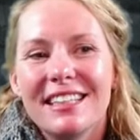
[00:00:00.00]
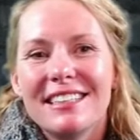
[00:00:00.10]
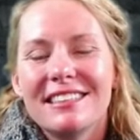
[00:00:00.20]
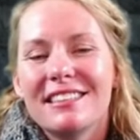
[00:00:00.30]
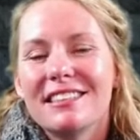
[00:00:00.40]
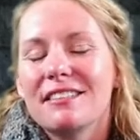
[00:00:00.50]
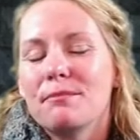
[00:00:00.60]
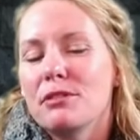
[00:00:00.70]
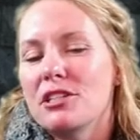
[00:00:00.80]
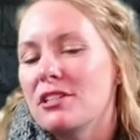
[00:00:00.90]
lead into this
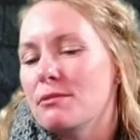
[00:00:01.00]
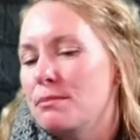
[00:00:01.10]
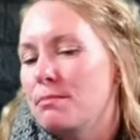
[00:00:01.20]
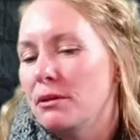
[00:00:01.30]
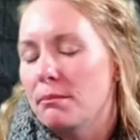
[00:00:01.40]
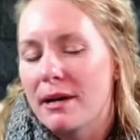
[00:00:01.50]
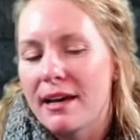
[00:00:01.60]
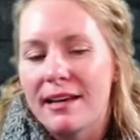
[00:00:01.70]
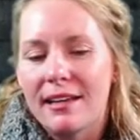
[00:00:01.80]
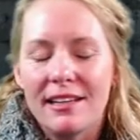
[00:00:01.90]
bridge that was built
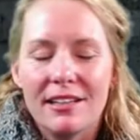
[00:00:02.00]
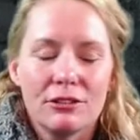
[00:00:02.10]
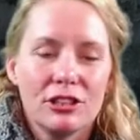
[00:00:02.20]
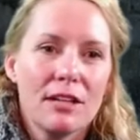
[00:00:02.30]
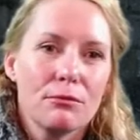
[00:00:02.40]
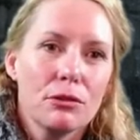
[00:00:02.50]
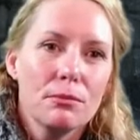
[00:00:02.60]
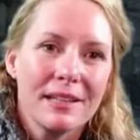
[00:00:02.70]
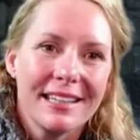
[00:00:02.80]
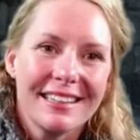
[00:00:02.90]
by, you know, John
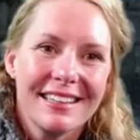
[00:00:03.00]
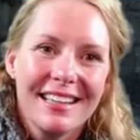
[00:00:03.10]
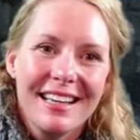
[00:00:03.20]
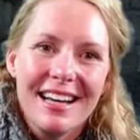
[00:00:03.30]
Roebling.